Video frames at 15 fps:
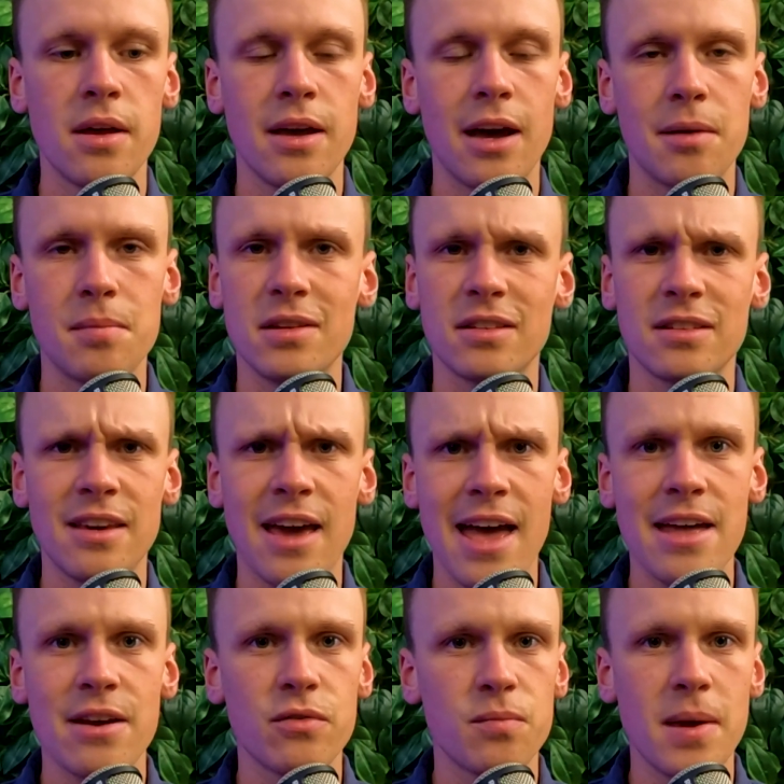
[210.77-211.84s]
I'd be
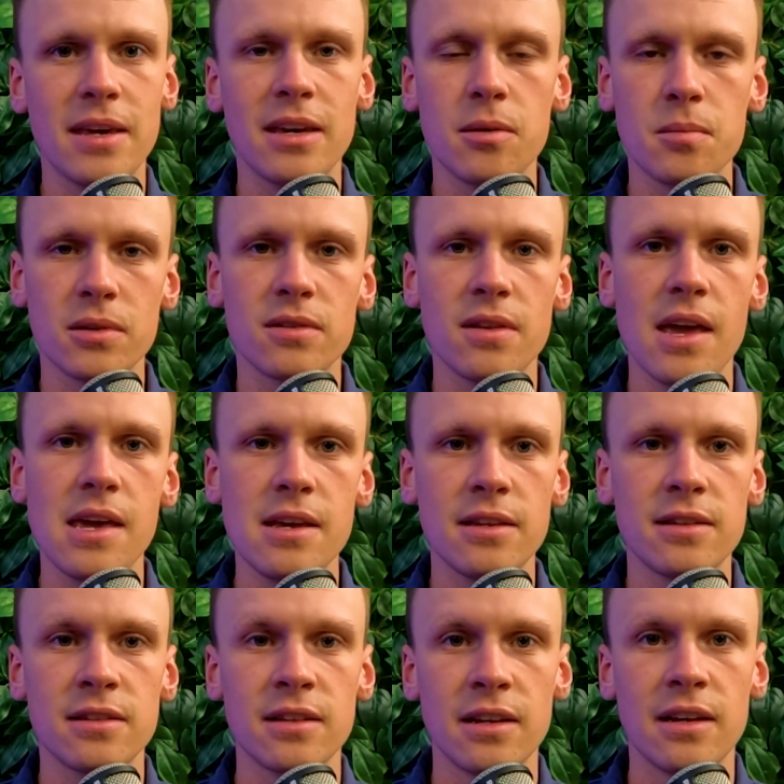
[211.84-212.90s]
scared of making
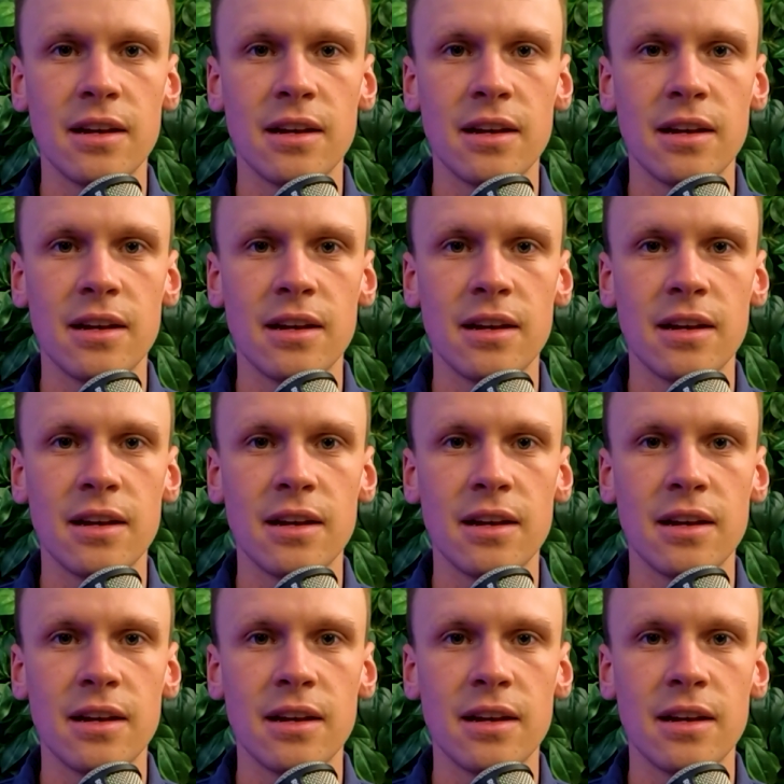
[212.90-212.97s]
mistakes.